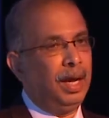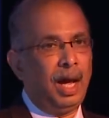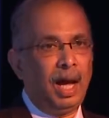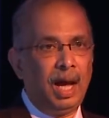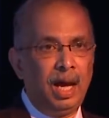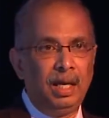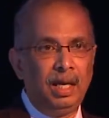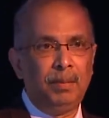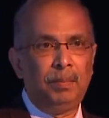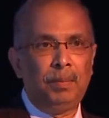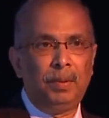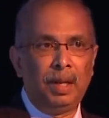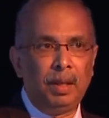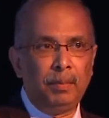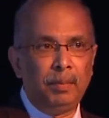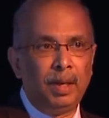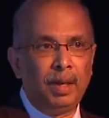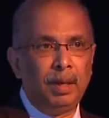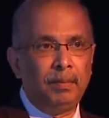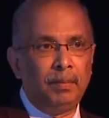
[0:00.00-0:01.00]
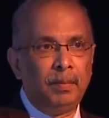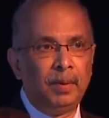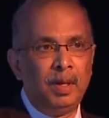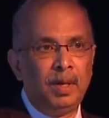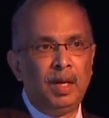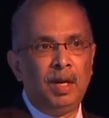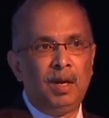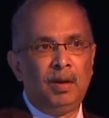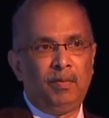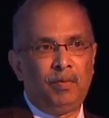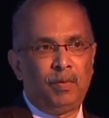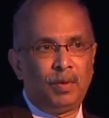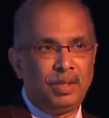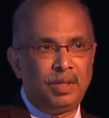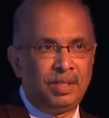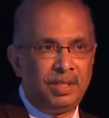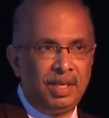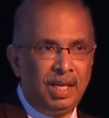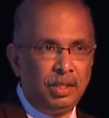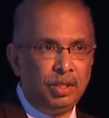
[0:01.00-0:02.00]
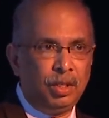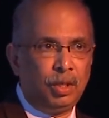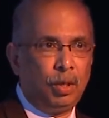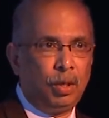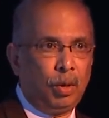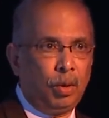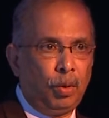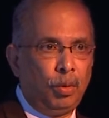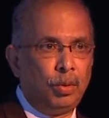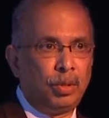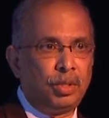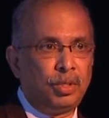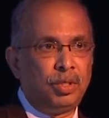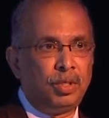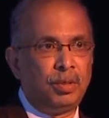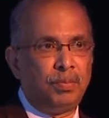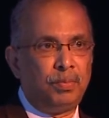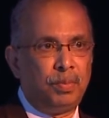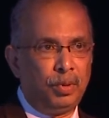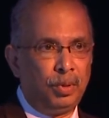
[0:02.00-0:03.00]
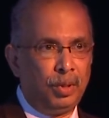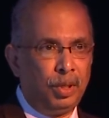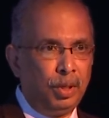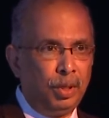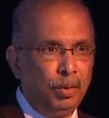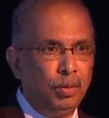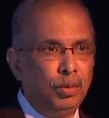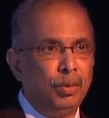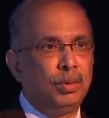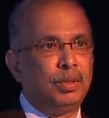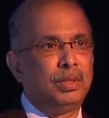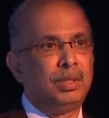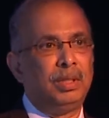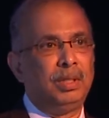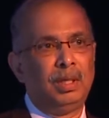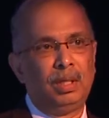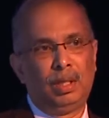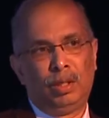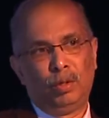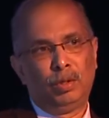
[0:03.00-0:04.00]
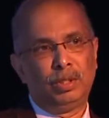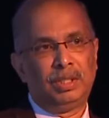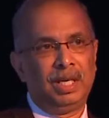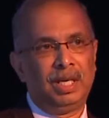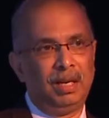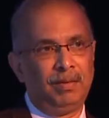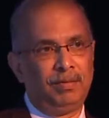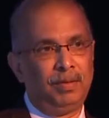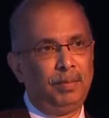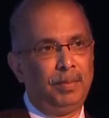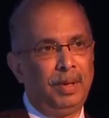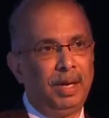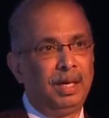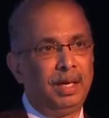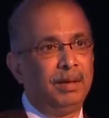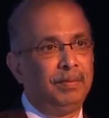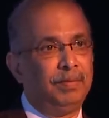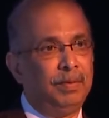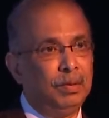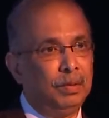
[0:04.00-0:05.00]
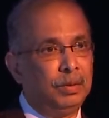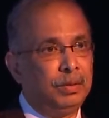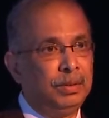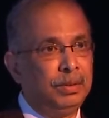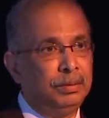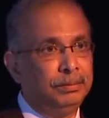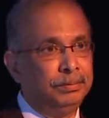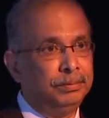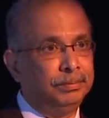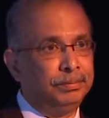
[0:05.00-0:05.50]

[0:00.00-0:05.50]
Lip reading: a higher premium for such crudes to produce low sulfur bunker fuels.